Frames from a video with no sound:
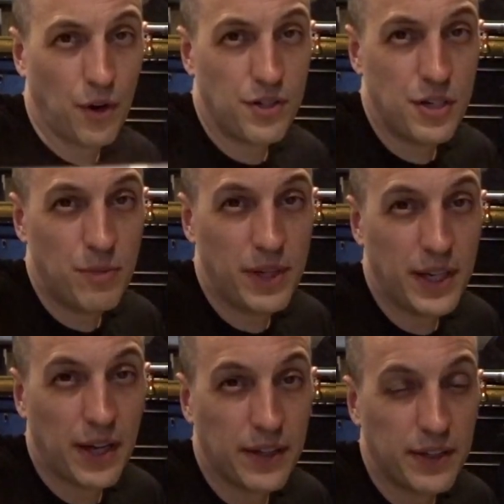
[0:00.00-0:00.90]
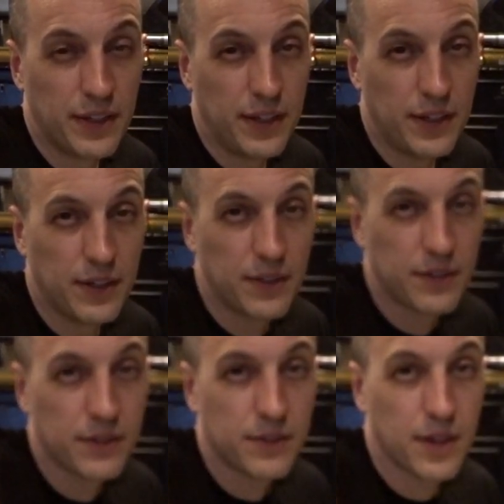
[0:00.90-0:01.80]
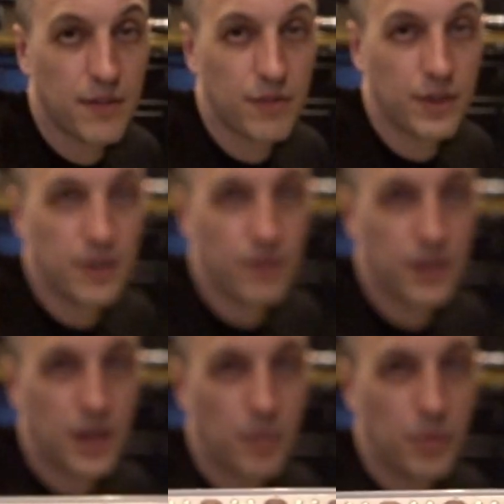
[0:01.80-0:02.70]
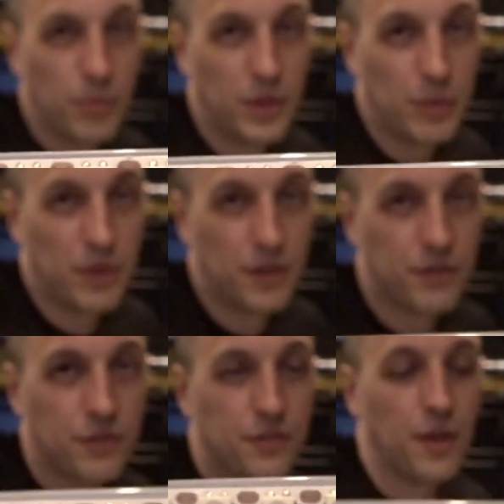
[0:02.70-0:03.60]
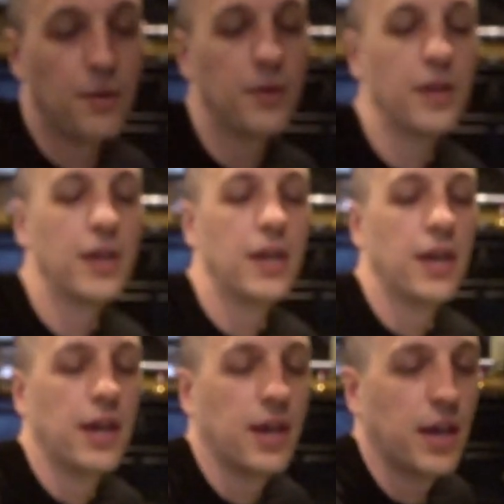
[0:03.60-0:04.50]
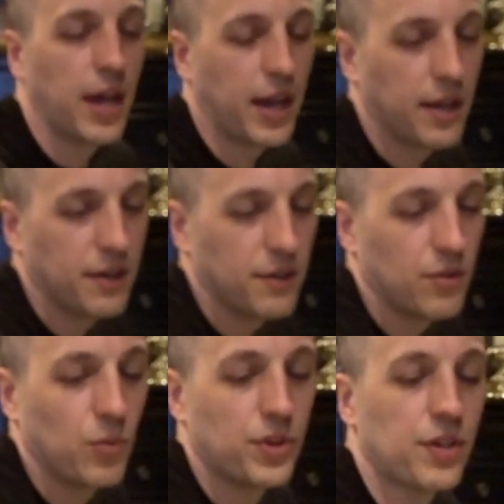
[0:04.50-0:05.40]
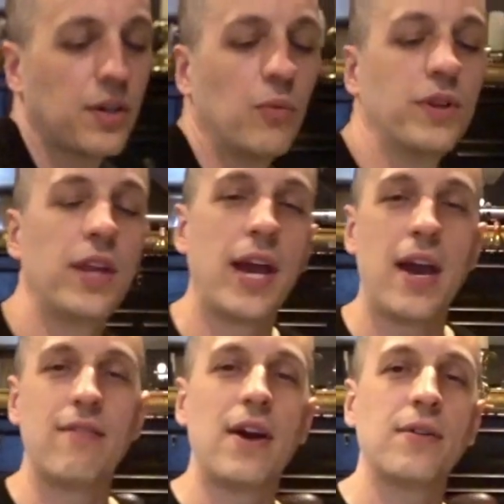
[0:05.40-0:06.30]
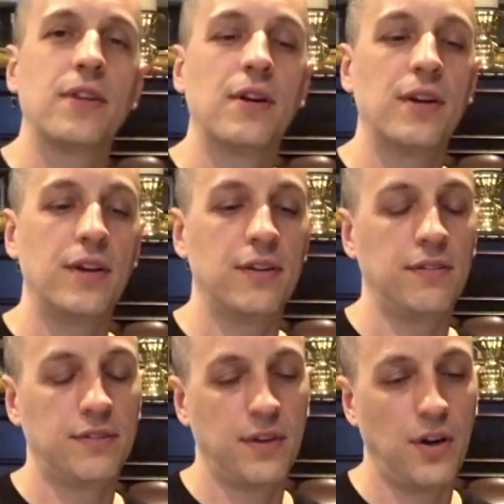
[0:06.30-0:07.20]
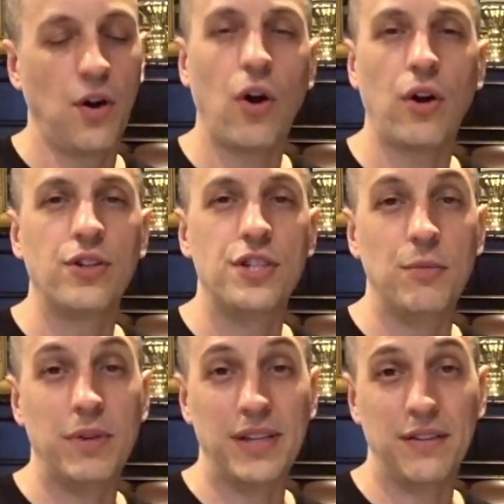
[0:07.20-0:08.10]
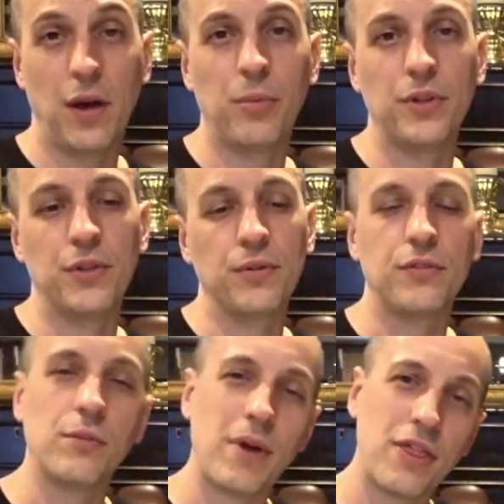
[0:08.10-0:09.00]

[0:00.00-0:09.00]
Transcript: RGB LED every every couple millimeters or so. And what they what they have out there is uh, RGBW. So by